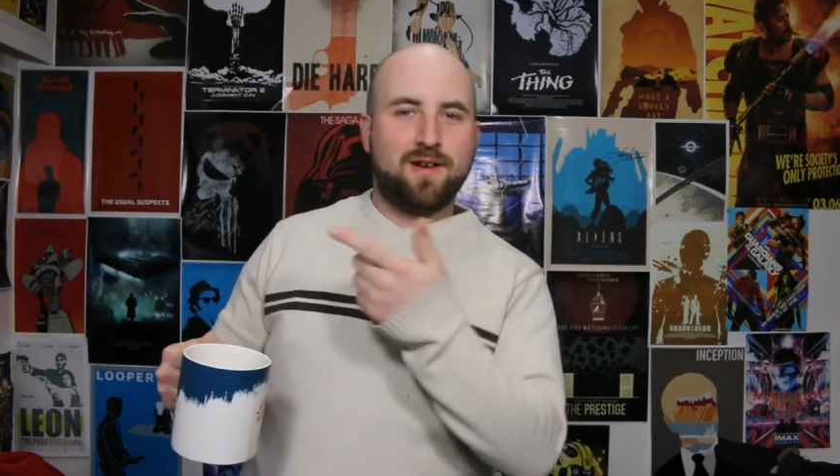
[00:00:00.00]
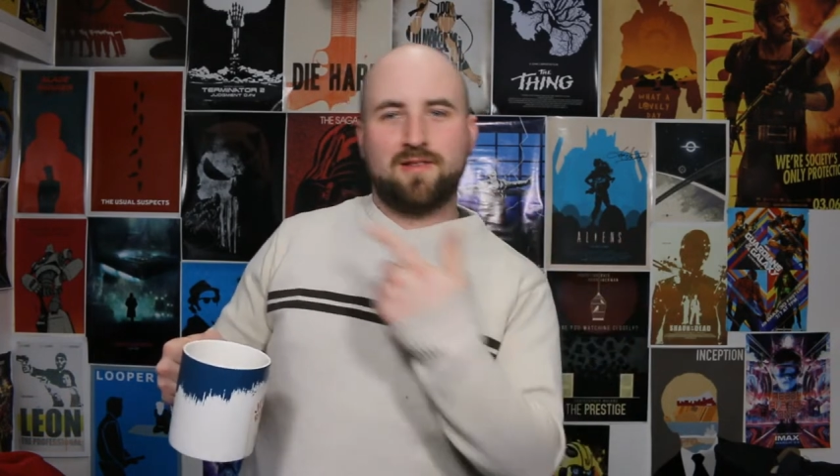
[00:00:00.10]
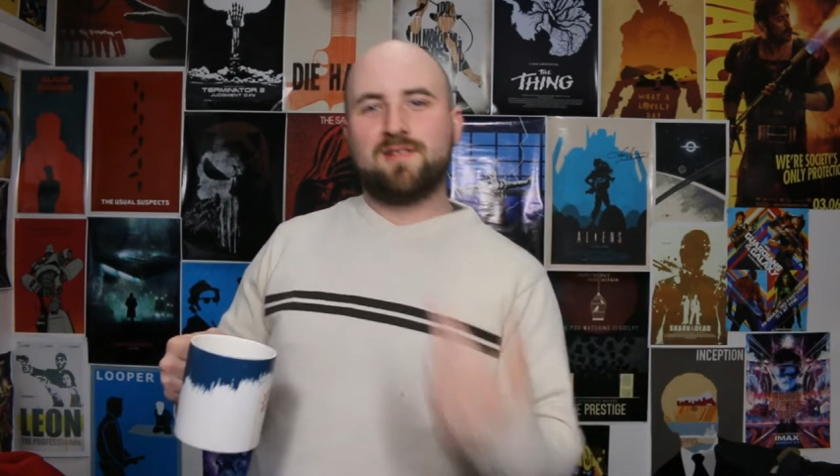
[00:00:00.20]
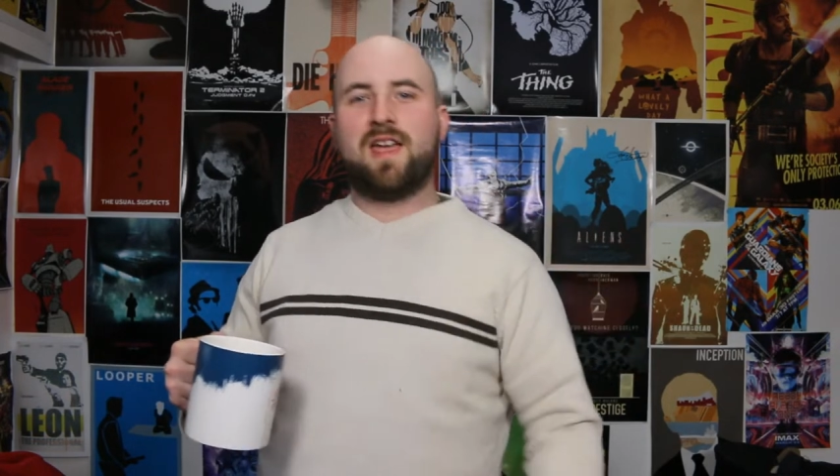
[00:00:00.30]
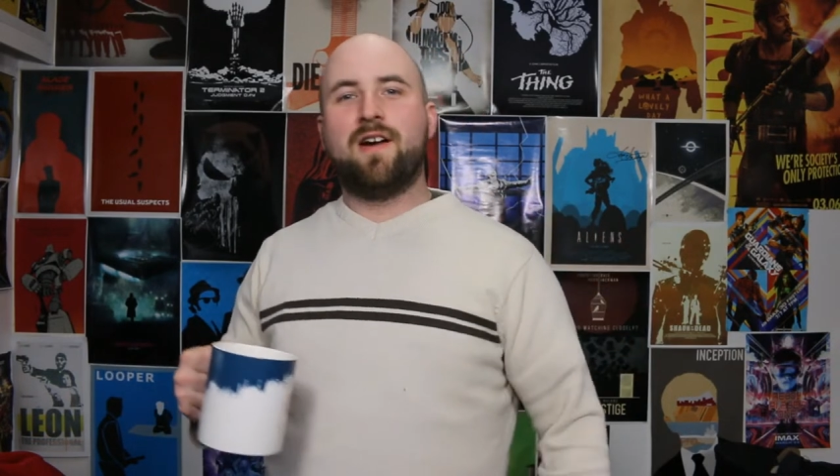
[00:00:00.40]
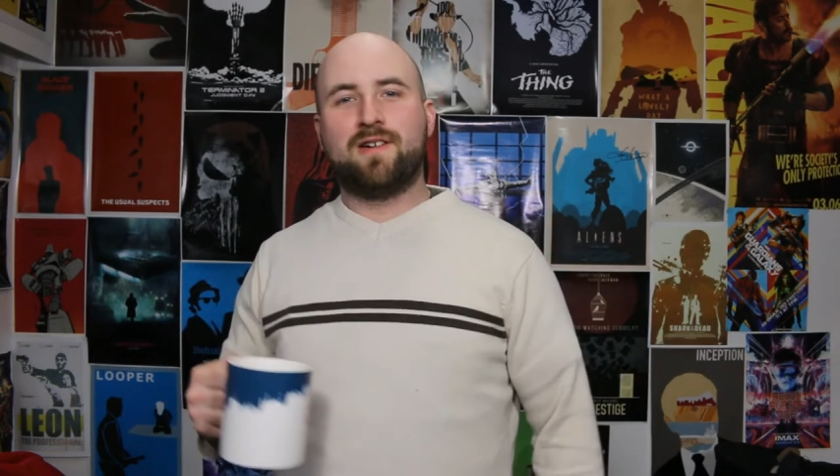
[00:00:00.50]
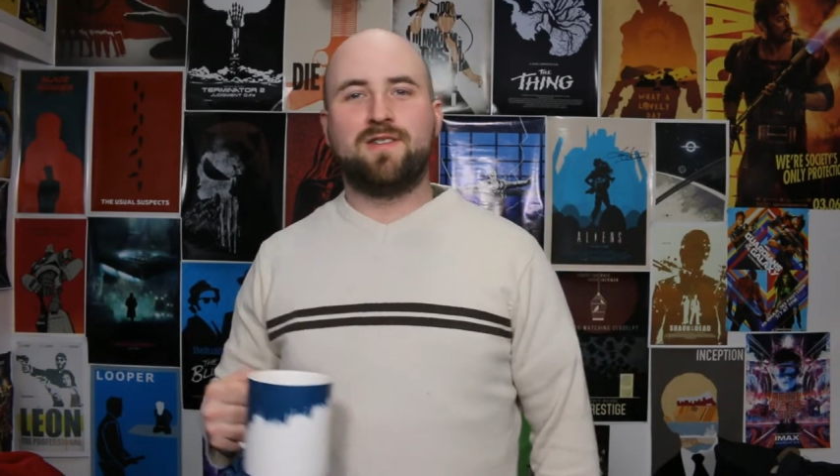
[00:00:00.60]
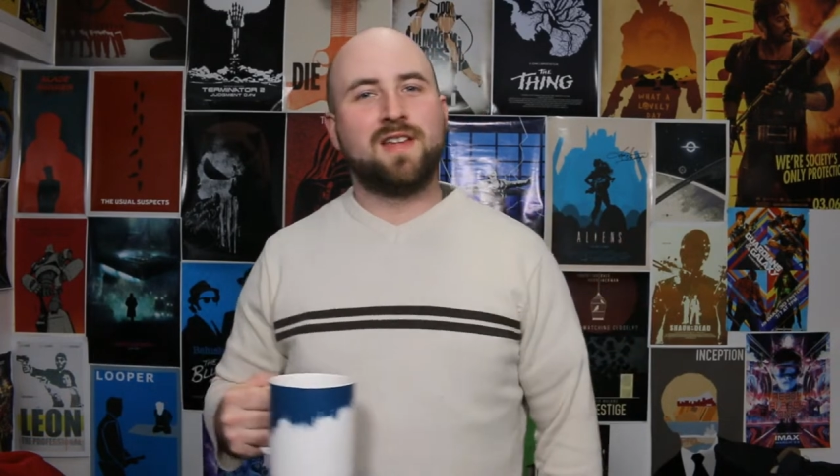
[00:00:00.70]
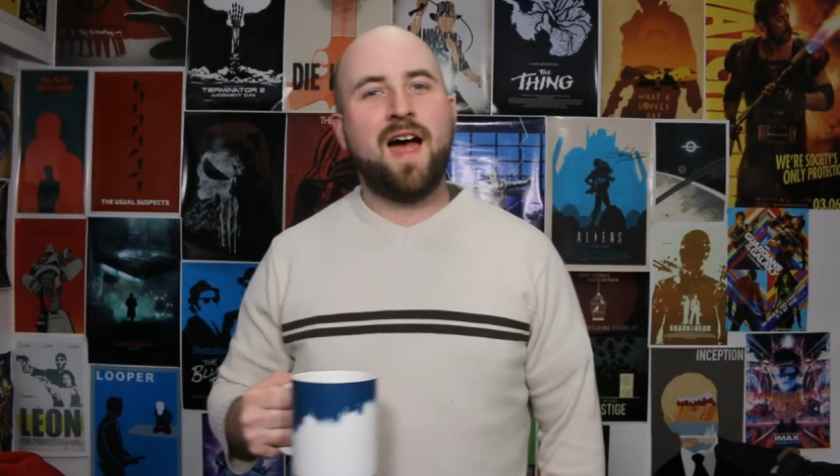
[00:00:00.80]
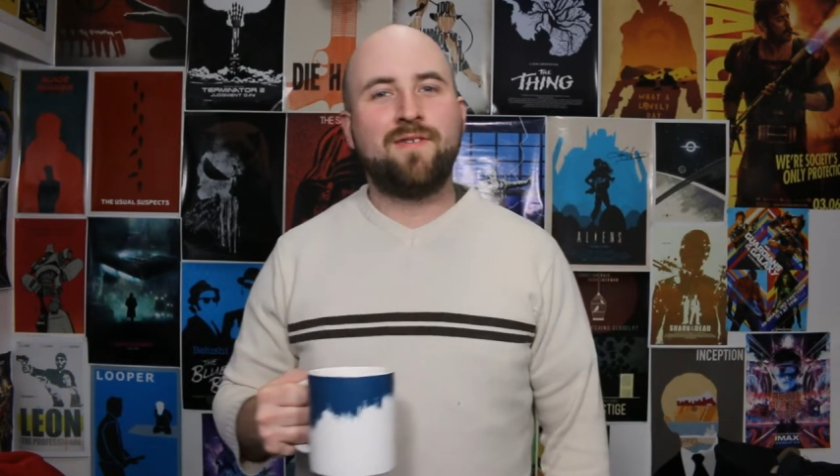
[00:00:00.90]
to those
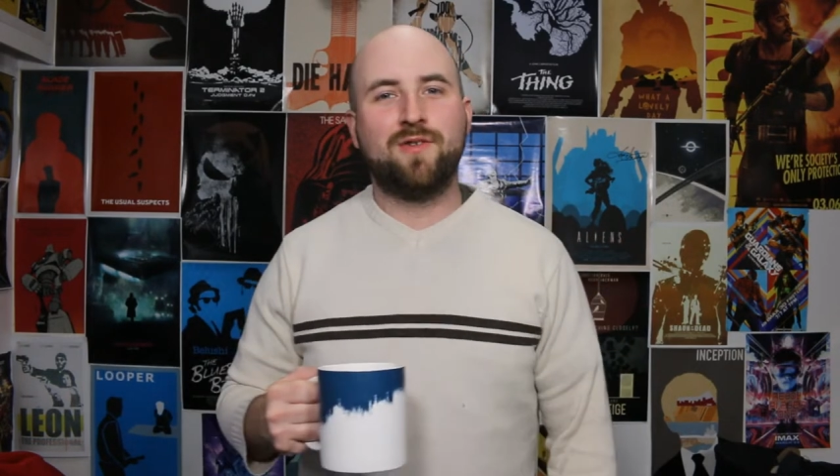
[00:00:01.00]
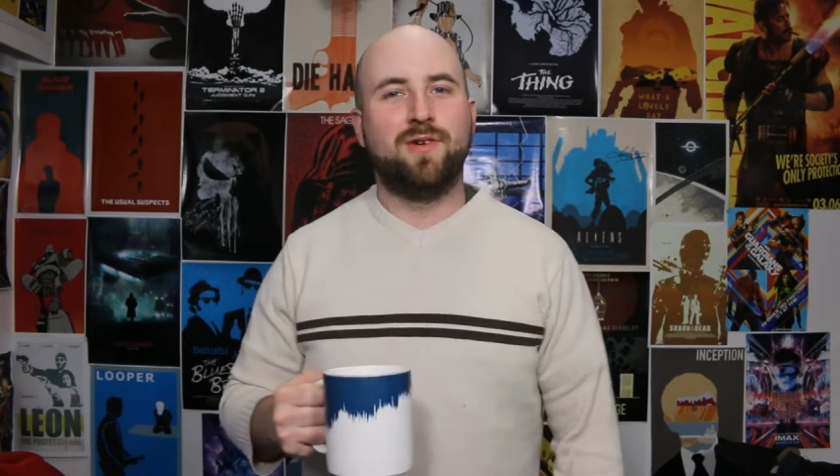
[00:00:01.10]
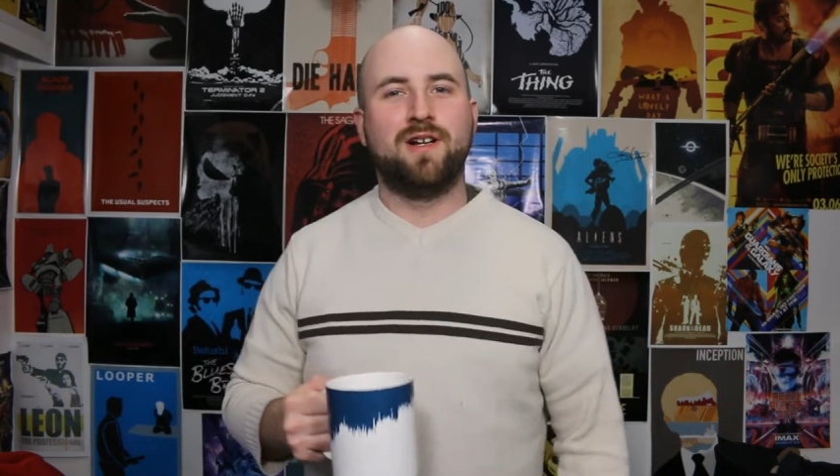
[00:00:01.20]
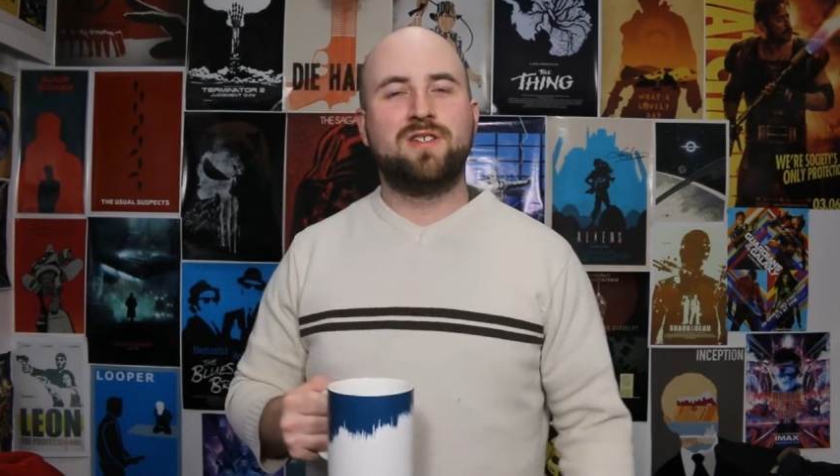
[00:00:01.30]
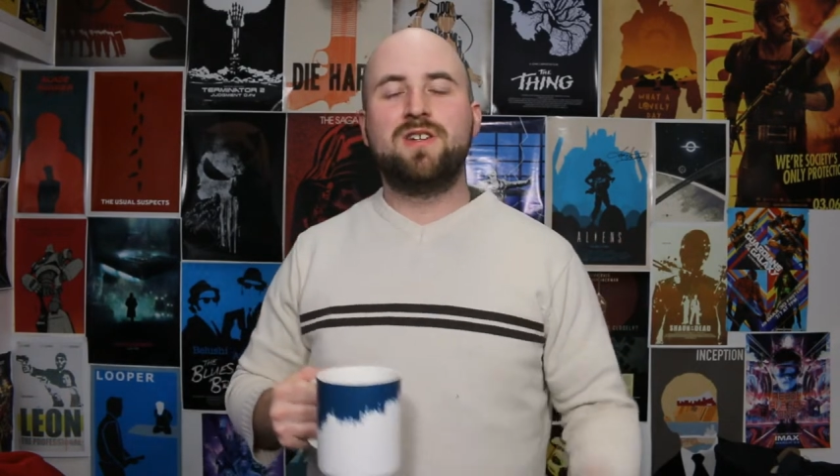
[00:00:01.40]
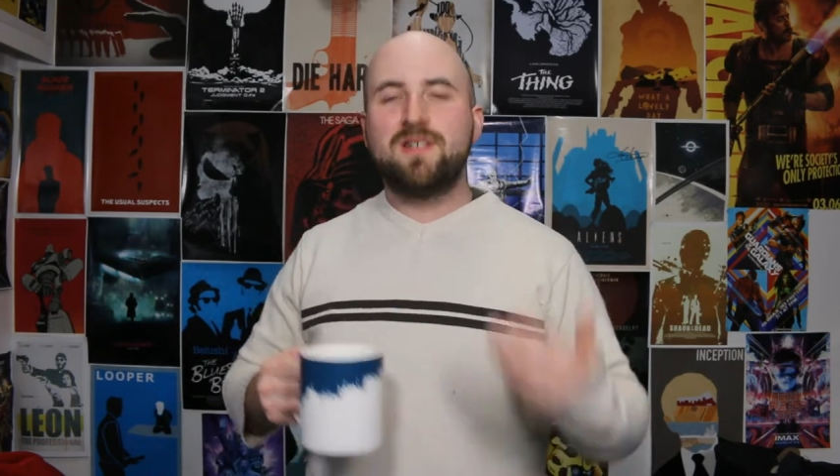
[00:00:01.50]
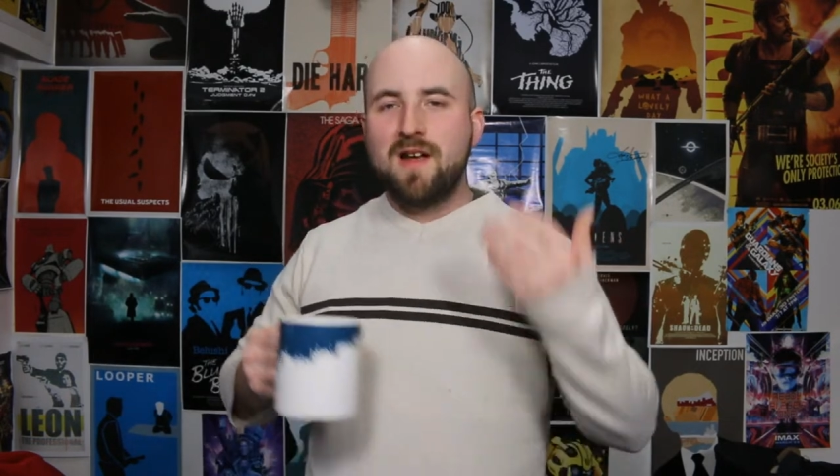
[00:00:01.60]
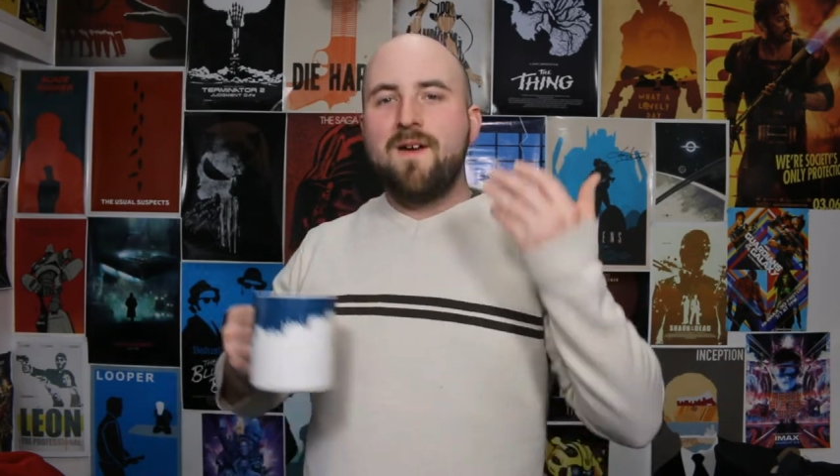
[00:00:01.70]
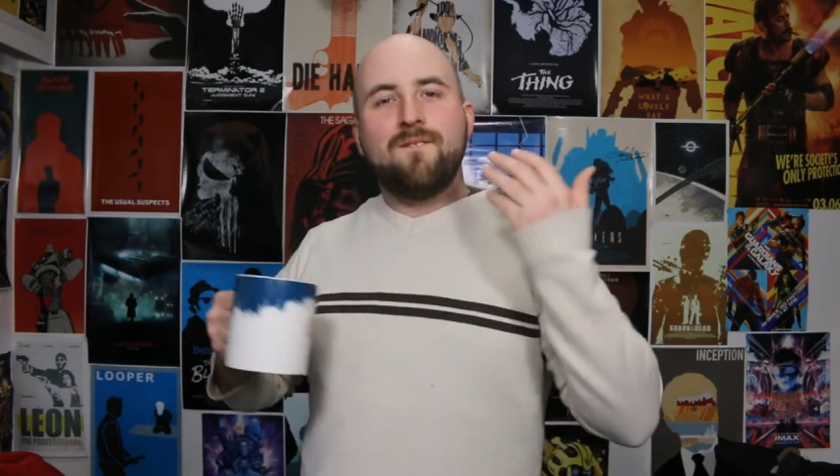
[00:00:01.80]
characters afterwards, just